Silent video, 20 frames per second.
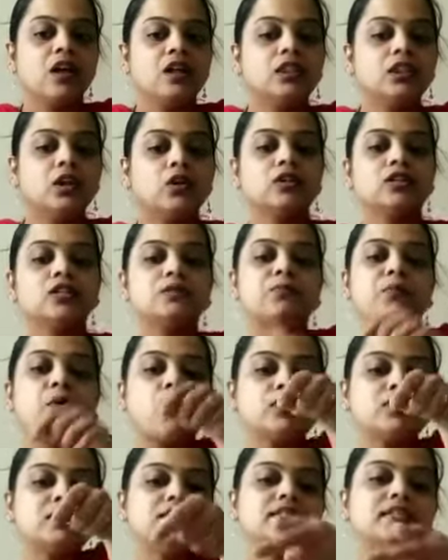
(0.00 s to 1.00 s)
Now this
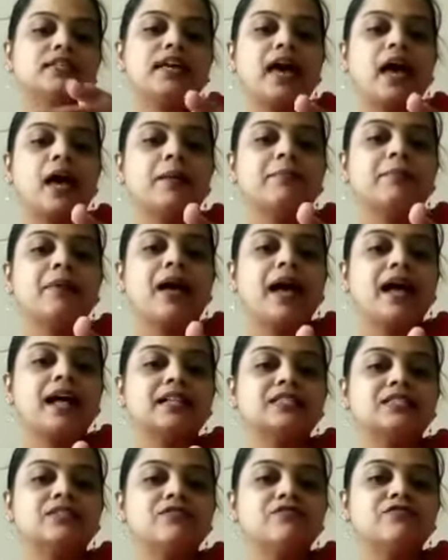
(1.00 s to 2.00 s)
bottle cap
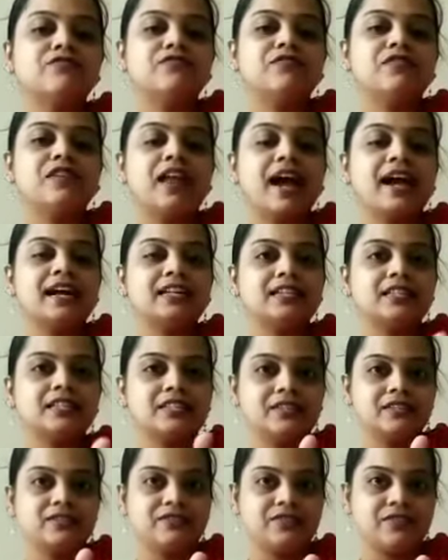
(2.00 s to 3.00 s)
has a flat
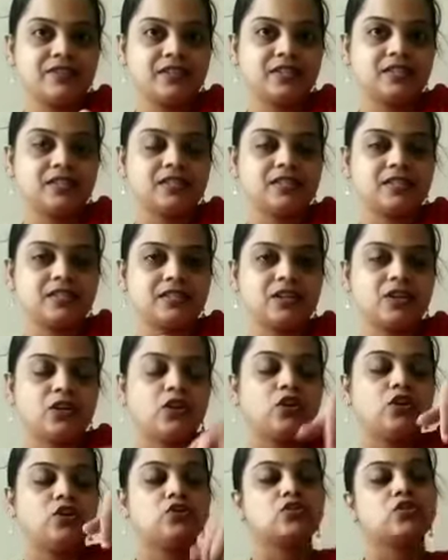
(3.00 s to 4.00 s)
surface.
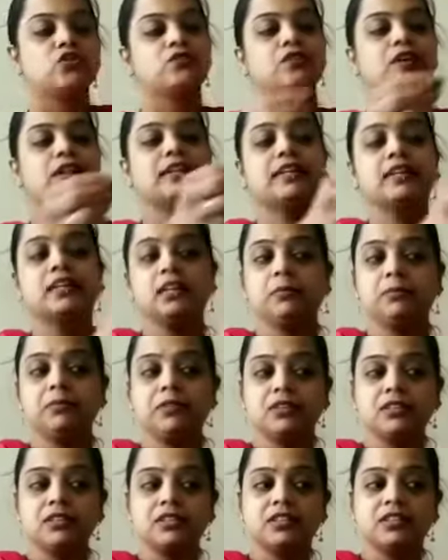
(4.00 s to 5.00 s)
So if I keep
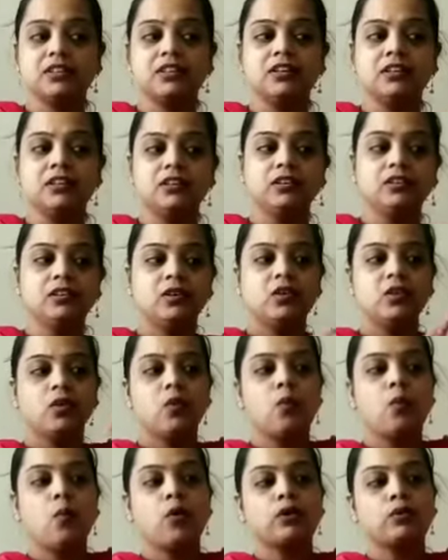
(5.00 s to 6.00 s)
this here,
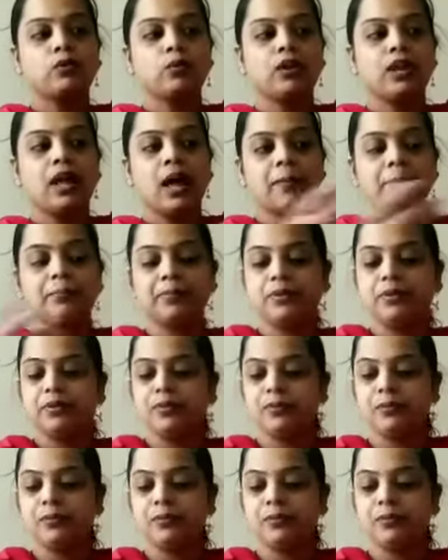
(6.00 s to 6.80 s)
what will happen?